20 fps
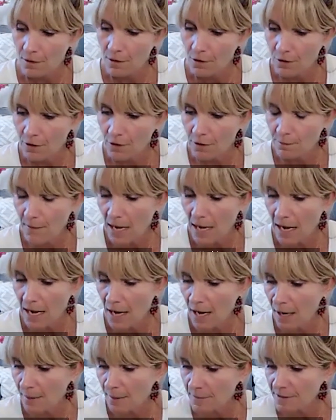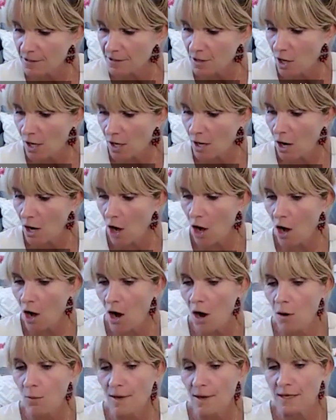Good moms are
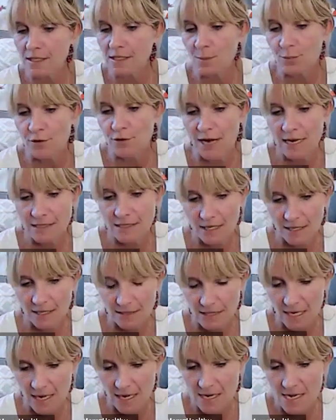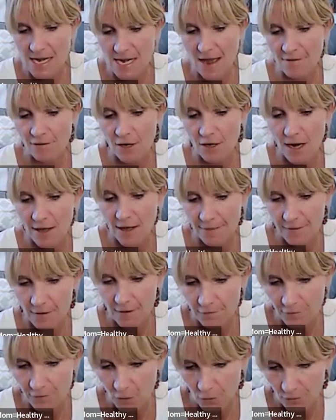always present and never on
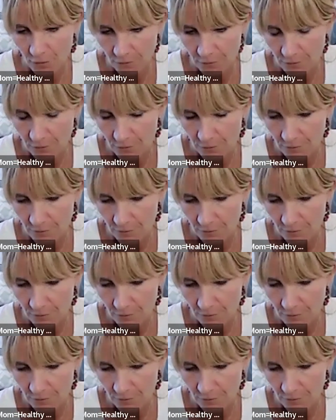their phone.